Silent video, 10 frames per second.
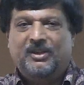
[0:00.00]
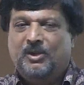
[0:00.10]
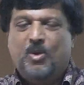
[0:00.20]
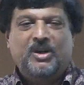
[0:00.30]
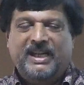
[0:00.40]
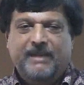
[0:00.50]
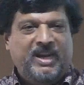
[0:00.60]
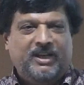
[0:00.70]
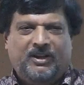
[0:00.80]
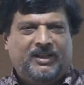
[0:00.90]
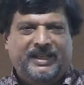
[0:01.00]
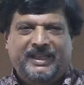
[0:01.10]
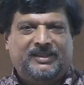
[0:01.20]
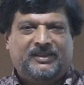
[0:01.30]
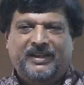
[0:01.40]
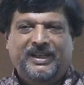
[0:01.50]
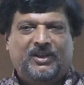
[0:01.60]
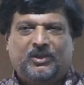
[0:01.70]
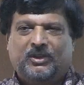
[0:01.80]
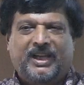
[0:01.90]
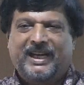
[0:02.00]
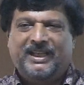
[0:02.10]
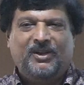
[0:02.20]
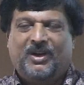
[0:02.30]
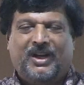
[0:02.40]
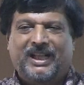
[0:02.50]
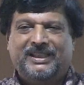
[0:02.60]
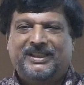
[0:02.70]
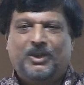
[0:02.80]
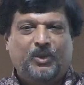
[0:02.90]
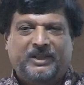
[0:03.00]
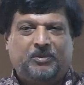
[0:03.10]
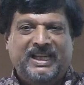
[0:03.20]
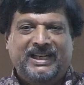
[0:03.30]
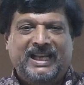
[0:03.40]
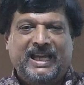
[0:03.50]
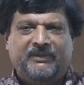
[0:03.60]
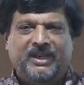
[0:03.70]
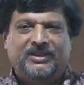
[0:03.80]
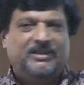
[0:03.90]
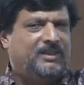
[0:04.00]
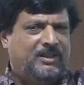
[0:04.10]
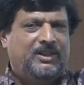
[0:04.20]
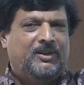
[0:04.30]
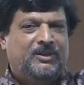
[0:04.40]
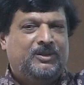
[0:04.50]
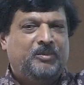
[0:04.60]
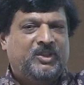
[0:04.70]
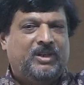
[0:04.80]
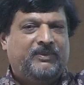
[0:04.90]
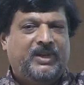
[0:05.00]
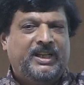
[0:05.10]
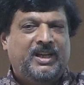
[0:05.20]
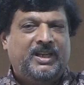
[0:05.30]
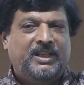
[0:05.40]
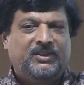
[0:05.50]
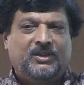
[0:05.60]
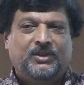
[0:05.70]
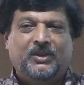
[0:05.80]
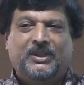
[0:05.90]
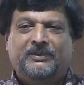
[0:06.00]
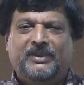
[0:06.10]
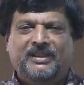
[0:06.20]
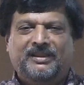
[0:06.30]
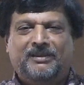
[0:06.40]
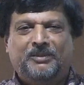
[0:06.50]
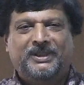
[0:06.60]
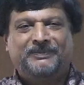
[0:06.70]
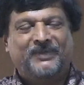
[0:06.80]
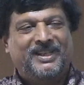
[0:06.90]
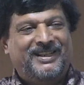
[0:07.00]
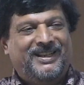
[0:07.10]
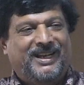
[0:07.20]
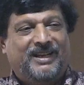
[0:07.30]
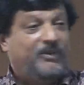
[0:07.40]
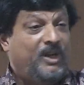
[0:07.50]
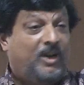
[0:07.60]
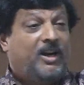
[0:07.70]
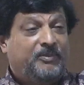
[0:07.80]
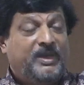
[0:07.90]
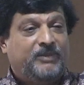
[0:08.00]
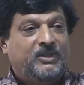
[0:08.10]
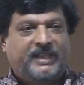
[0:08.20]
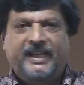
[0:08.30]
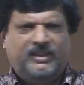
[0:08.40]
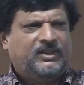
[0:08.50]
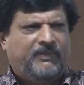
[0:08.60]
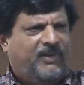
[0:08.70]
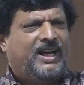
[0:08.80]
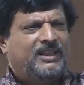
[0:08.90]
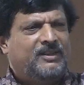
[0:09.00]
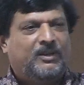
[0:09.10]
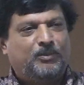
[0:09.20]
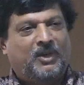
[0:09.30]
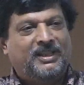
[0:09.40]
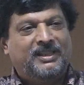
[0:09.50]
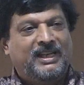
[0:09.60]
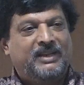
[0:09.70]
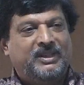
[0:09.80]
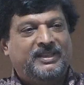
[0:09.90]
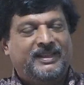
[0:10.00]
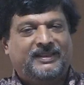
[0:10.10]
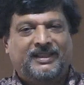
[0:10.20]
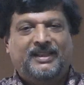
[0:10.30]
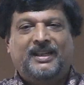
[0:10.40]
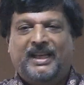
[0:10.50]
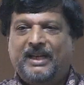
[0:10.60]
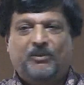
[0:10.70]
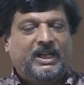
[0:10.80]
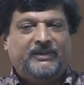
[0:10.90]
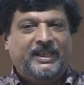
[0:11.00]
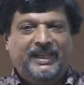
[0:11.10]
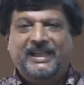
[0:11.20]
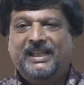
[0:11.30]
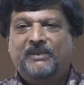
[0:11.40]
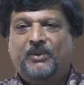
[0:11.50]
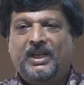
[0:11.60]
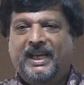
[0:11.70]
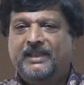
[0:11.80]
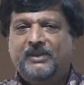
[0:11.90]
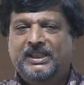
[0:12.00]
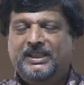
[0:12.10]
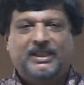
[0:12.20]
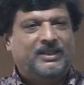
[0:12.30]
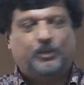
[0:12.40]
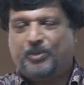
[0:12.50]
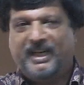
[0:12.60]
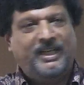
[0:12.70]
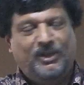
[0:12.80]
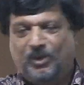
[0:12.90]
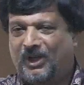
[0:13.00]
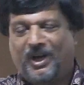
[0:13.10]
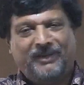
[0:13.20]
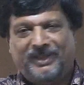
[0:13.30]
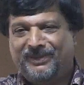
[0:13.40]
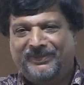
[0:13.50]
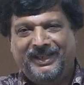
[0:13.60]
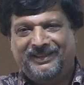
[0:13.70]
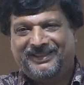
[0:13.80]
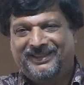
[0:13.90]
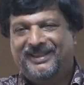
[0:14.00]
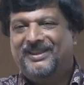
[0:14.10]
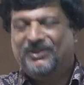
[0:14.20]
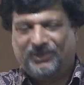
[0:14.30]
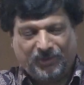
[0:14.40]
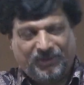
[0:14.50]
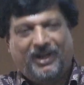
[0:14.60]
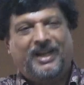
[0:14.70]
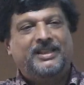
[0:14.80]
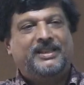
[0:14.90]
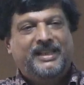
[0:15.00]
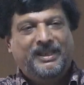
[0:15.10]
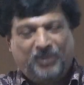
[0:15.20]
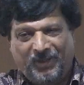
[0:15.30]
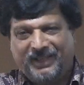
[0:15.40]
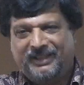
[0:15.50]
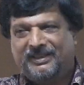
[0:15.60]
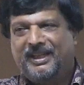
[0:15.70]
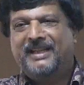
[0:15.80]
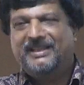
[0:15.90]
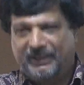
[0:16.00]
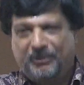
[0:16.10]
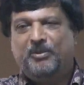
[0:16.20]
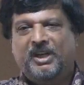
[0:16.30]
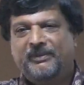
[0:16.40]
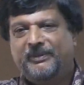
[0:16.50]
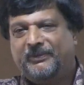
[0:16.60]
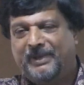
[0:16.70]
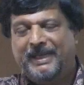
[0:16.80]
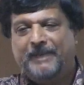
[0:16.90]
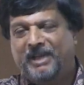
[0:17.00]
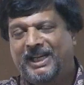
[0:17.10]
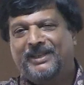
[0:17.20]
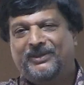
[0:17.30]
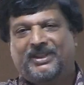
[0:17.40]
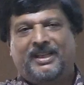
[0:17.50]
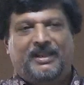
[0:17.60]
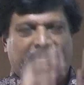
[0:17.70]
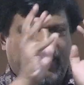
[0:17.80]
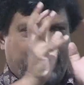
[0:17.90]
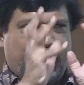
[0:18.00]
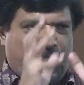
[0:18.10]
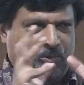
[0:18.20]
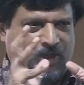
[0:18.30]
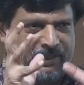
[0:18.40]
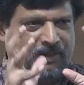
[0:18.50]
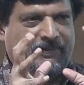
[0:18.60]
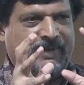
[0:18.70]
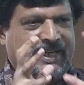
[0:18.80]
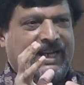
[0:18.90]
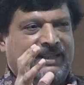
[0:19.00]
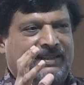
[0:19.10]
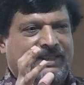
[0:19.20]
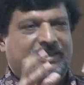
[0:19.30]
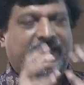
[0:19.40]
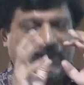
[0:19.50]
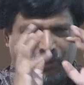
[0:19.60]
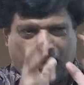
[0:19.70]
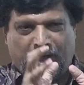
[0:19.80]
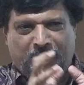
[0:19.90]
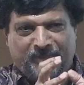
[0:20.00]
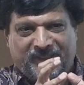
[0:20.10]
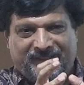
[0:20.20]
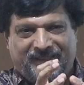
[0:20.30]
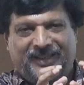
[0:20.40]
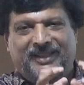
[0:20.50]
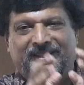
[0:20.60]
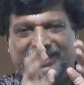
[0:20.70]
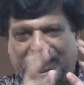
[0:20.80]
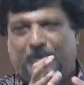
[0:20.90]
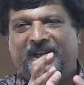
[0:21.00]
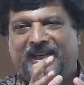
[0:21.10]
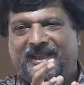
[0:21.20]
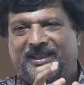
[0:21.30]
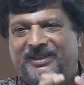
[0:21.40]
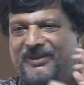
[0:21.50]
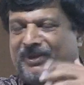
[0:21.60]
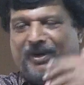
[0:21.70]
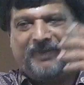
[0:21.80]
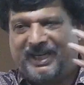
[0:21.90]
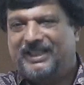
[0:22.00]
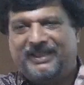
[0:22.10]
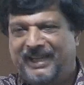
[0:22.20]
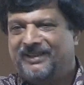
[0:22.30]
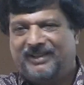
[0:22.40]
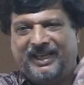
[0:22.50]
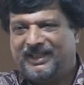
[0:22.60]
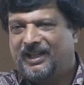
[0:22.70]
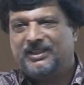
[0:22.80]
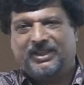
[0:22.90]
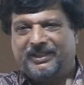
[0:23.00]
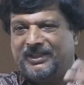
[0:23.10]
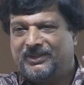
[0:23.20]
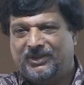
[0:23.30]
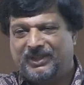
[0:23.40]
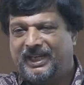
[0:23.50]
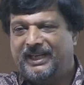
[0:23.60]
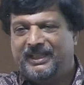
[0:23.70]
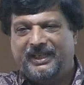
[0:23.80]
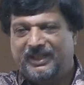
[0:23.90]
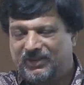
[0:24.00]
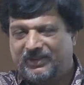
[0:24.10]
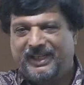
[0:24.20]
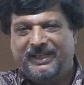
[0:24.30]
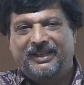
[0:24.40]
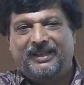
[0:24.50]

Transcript: Don't depend on history or society or culture to explain language. So Mr. Ferdinand de Saussure, for example, a lot of people say he's the father of modern linguistics, and whatever he did for language spread into a lot of other fields. Sociology, political science, everybody believes we have an object of analysis that is autonomous, separated from other things like culture, society, history.